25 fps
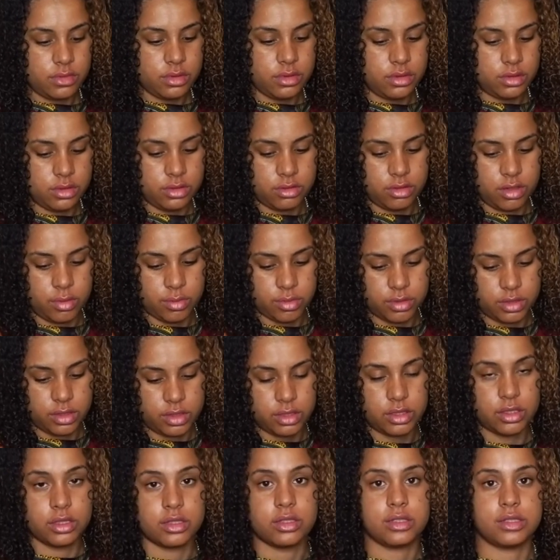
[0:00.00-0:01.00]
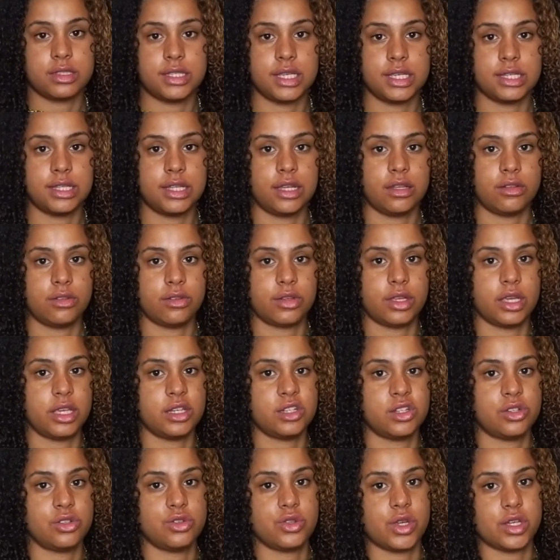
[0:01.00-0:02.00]
So I'm gonna take that
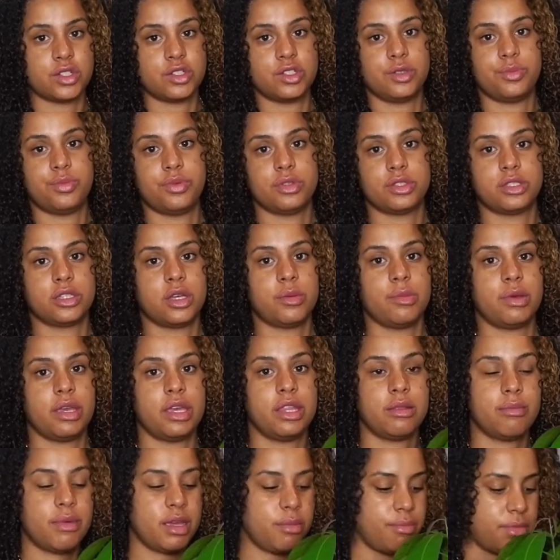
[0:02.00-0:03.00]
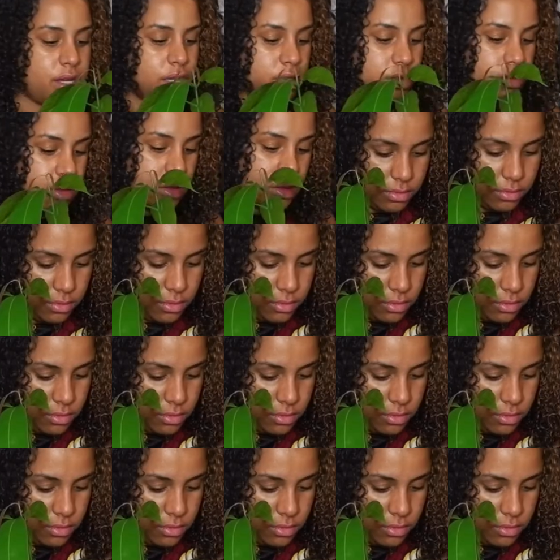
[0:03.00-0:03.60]
occasion to actually put some in my mango.